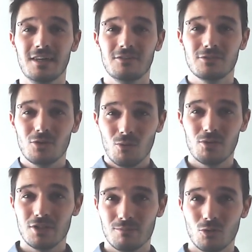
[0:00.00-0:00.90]
They're
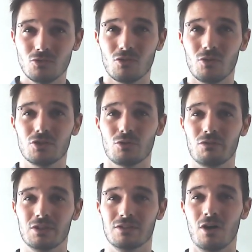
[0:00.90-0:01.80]
totally emotionally
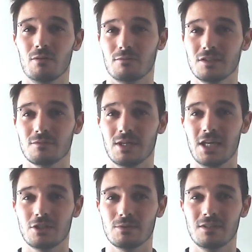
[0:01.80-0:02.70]
driven, not risk
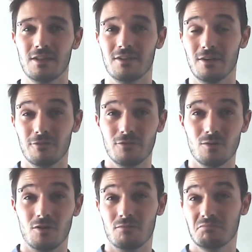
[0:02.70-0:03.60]
management. And
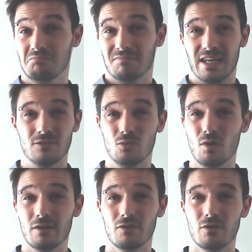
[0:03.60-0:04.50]
therefore, they do
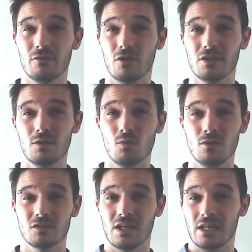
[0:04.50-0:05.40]
whatever the fuck they
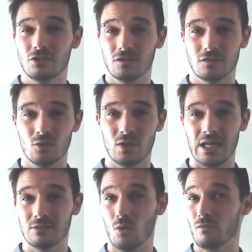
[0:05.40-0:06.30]
want. I just know
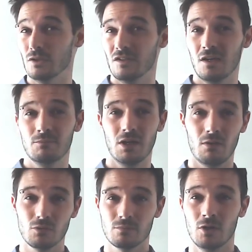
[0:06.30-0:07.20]
that over time
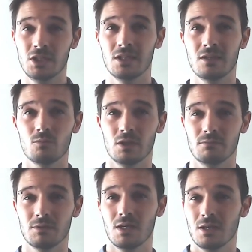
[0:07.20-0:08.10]
they'll lose money and I win.